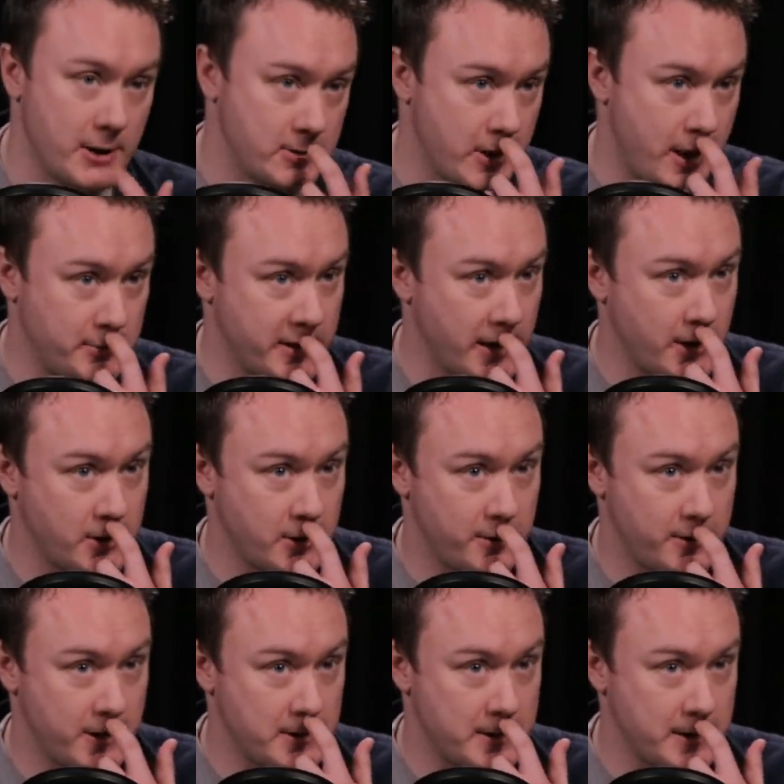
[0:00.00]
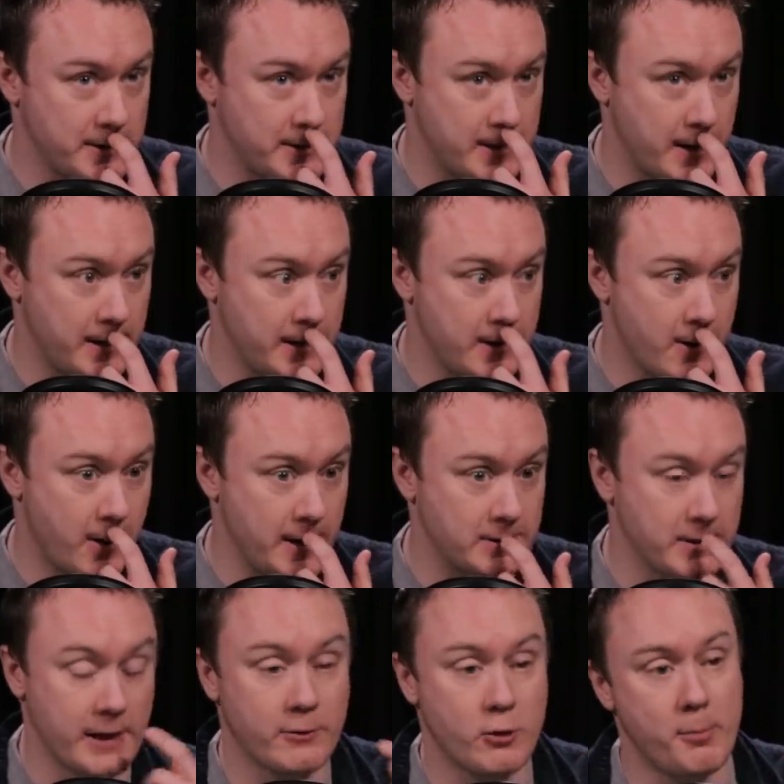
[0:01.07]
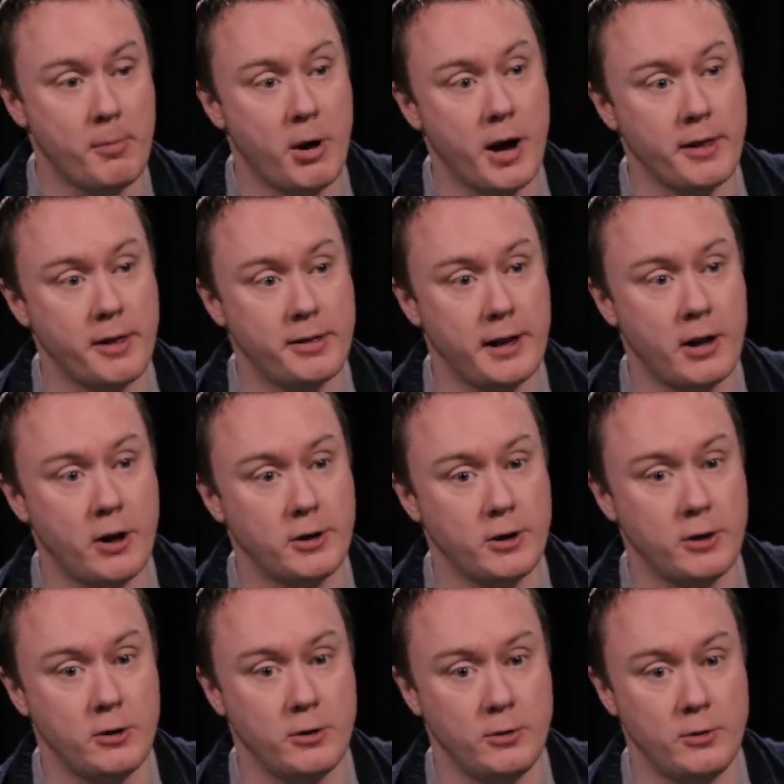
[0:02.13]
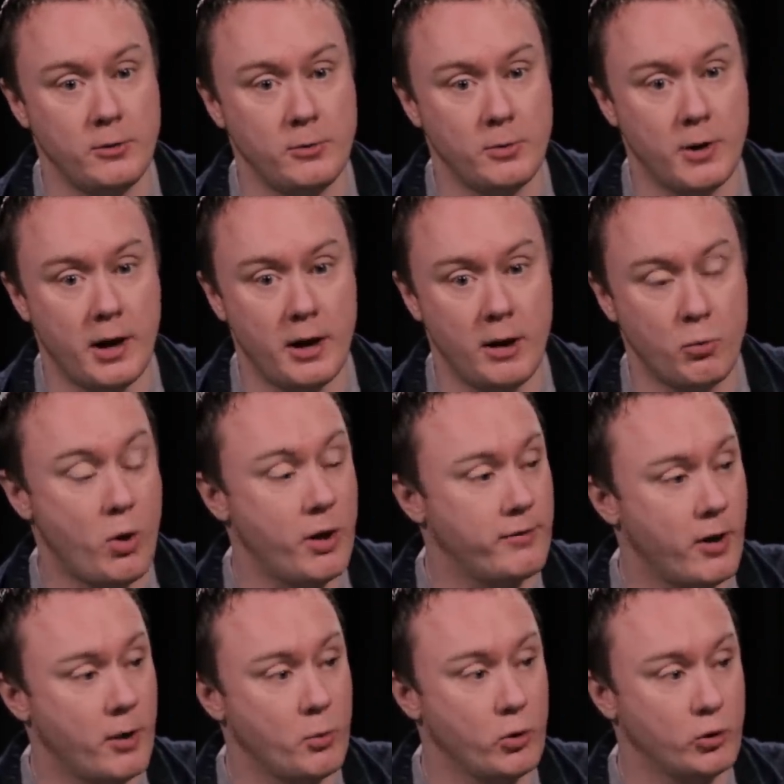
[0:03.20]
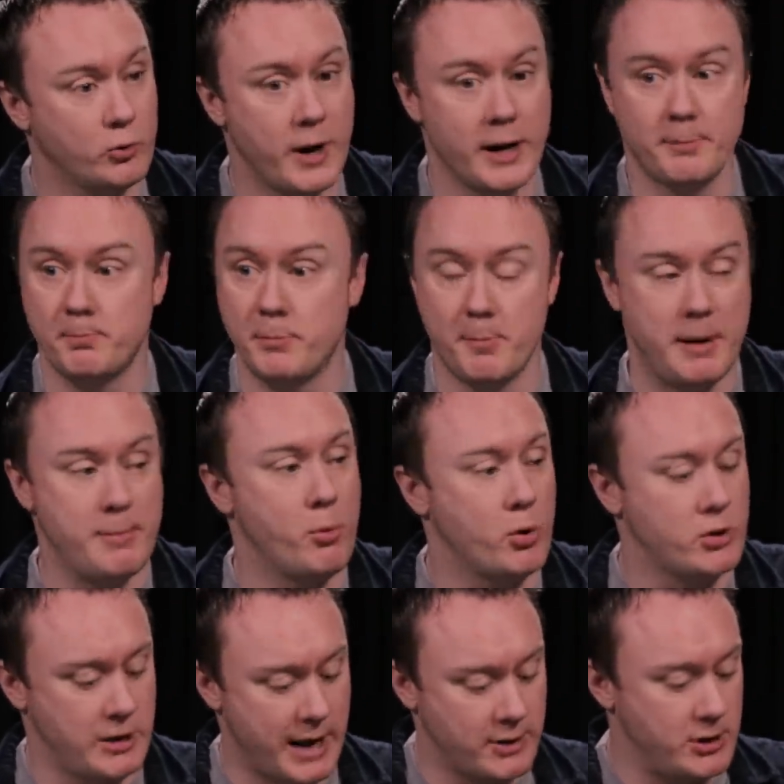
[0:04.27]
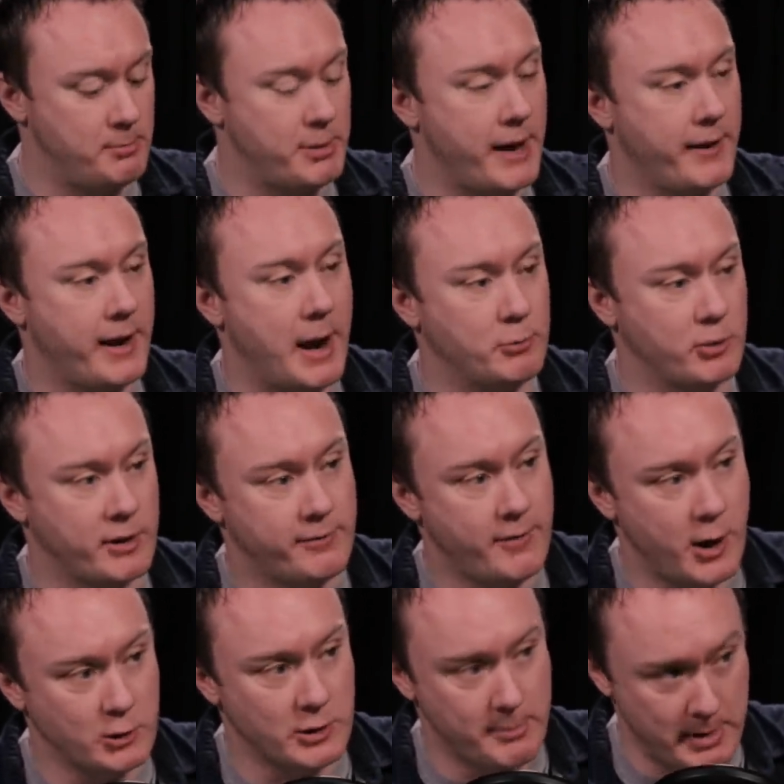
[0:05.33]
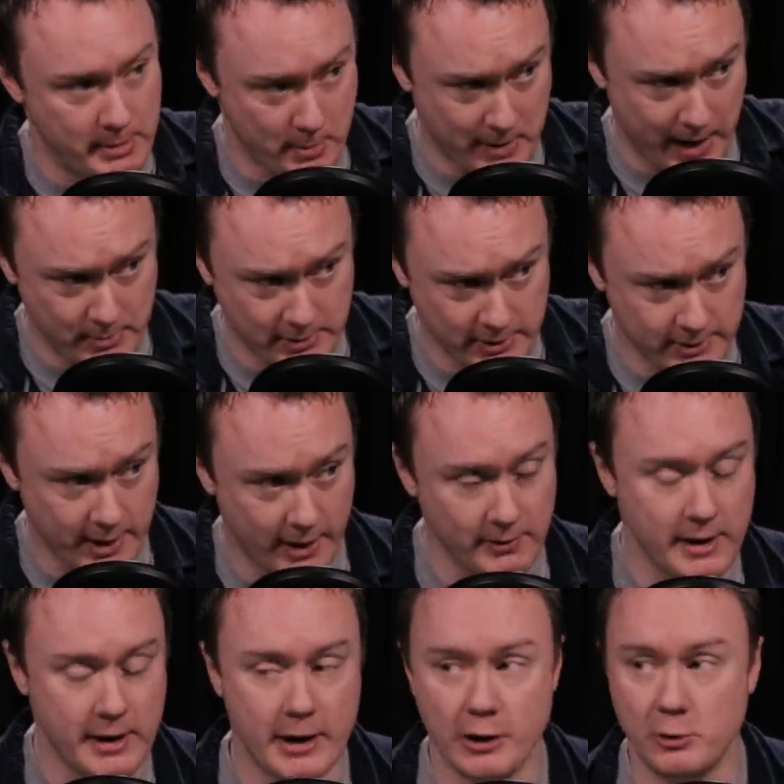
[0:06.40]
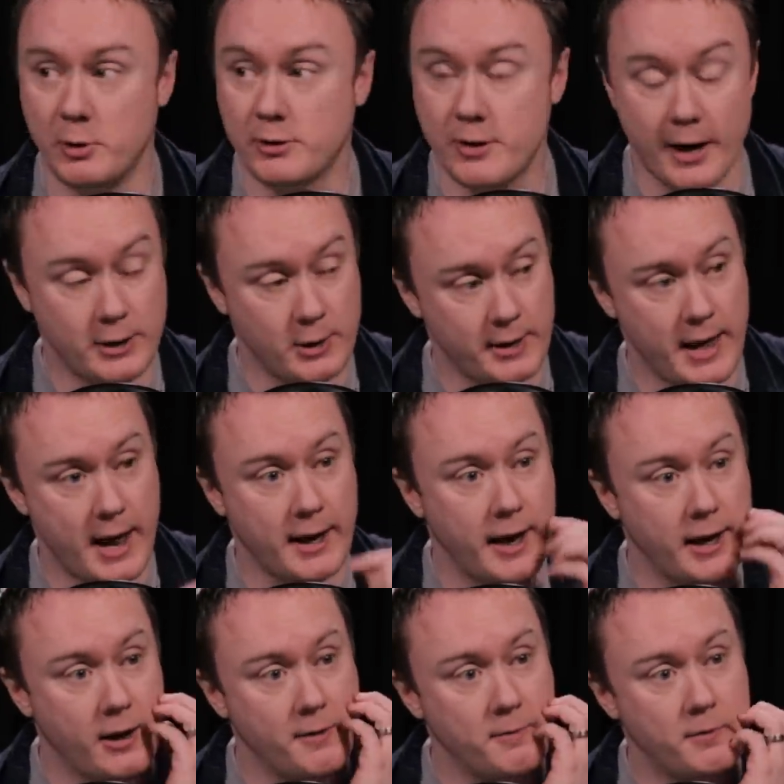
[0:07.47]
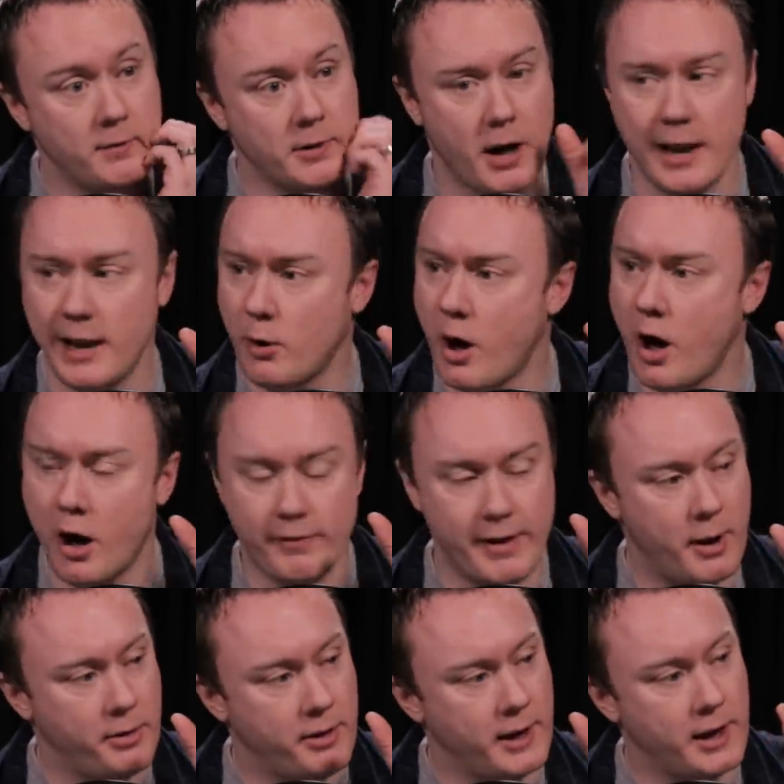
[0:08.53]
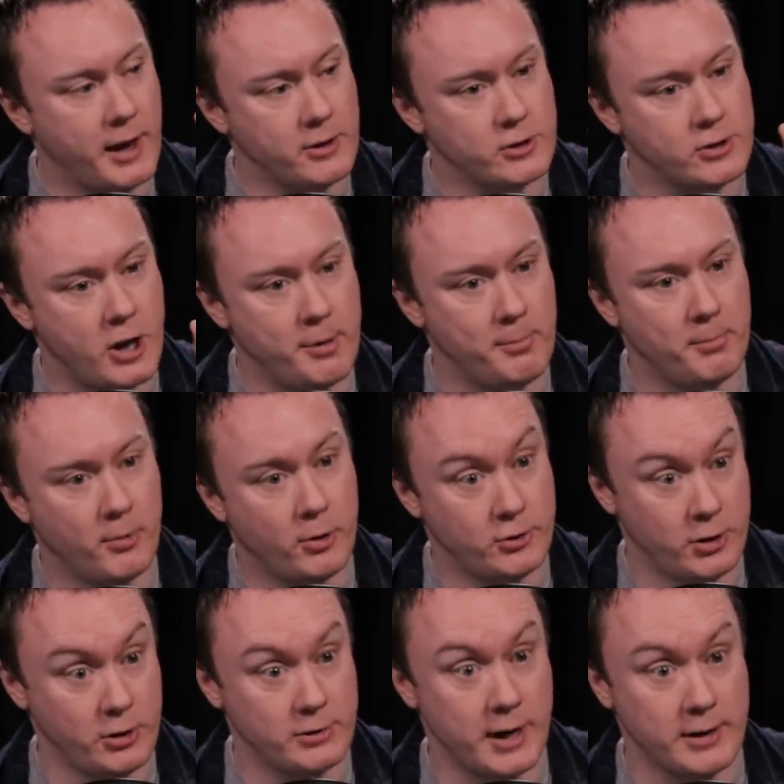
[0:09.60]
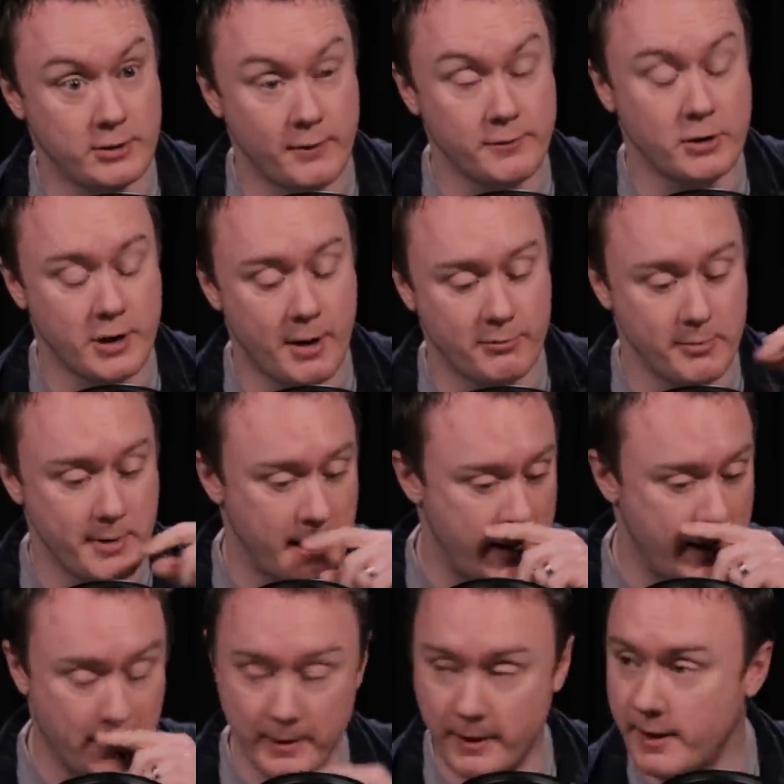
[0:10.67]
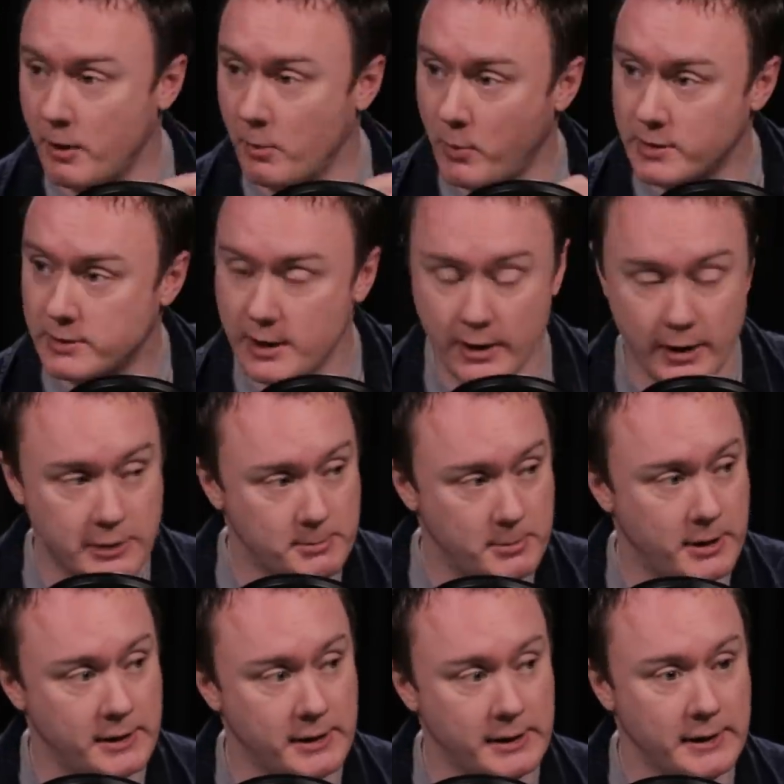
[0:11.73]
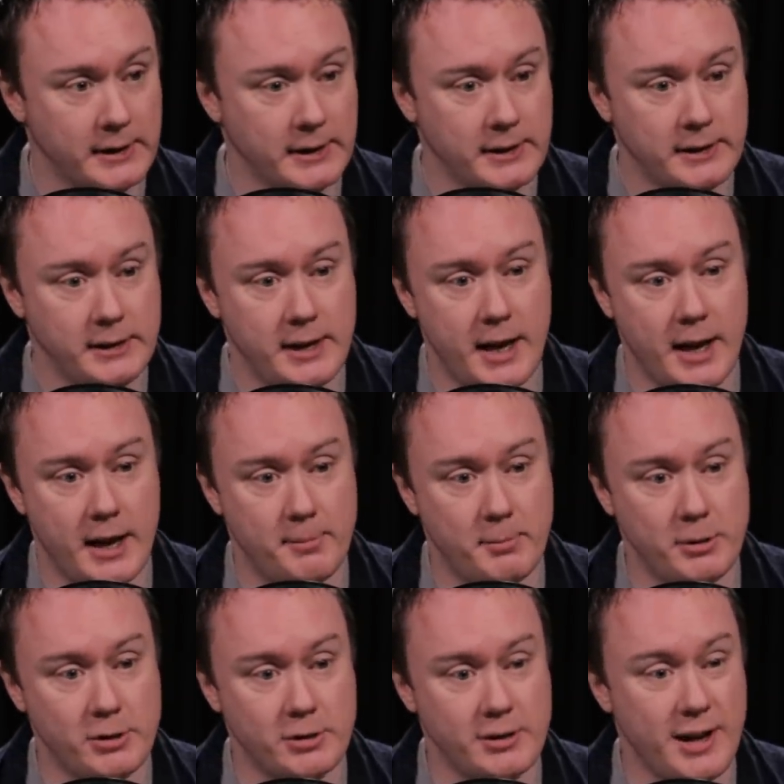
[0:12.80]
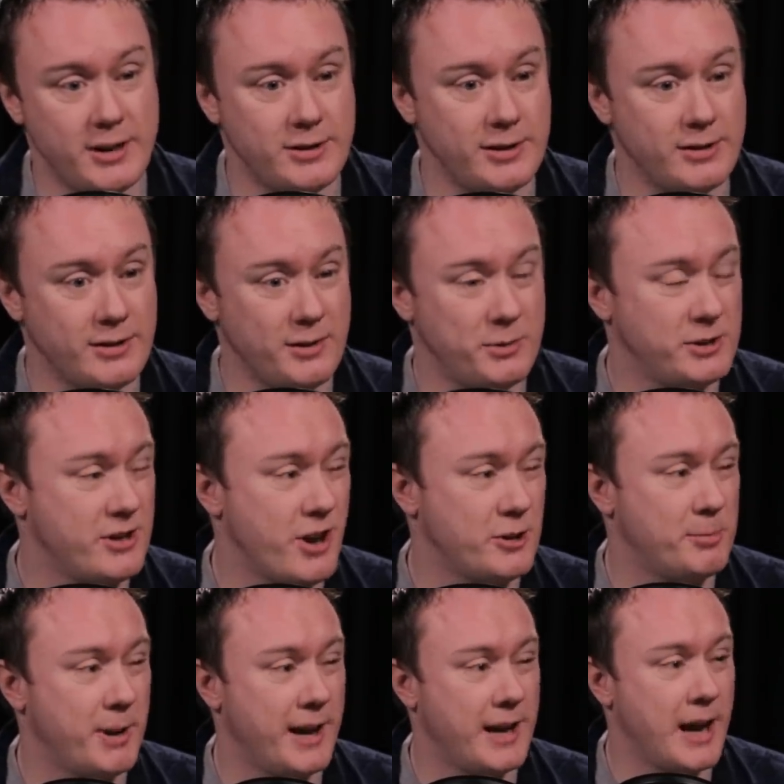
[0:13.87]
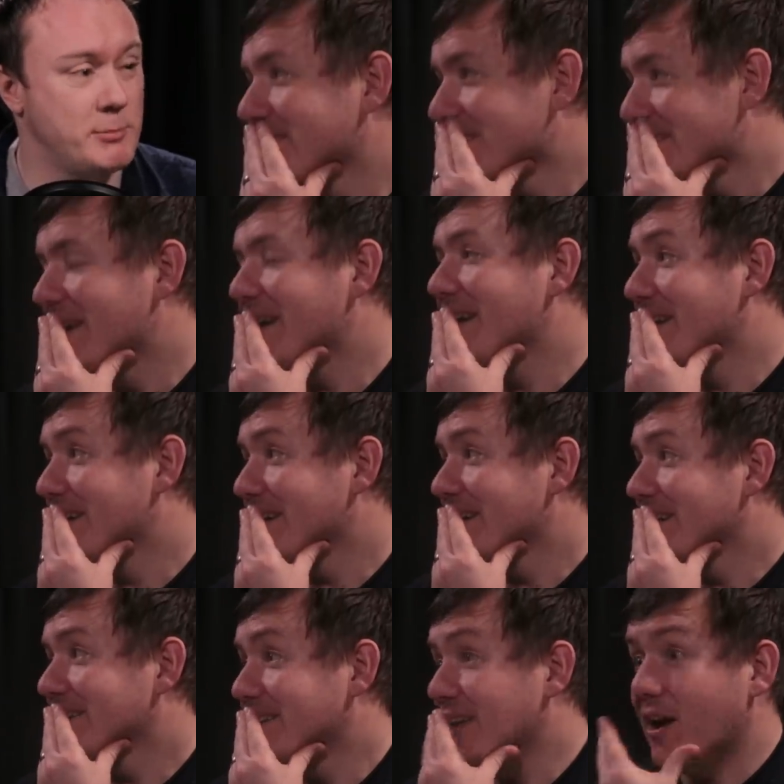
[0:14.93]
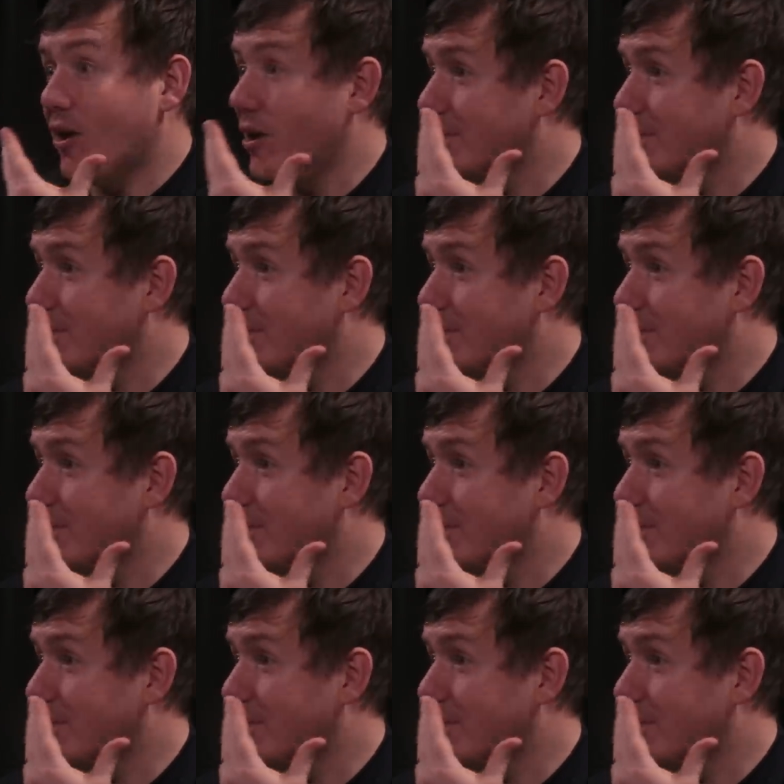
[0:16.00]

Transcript: lunchtimes. Then I do Thursday and Sunday nights. And then I've got my other thing. I do uh, Wi-Fi wars, where the people watching actually play the games on their phones, like Beam games and stuff. Yeah, yeah. So just started doing that again, like like a little half hour thing at lunchtime on Tuesdays. I've just come from that now, and then on Wednesday nights. But wow, yeah. But just yeah, it's, oh, it's nice playing games with me. It's yeah. stupid, isn't it? Yeah,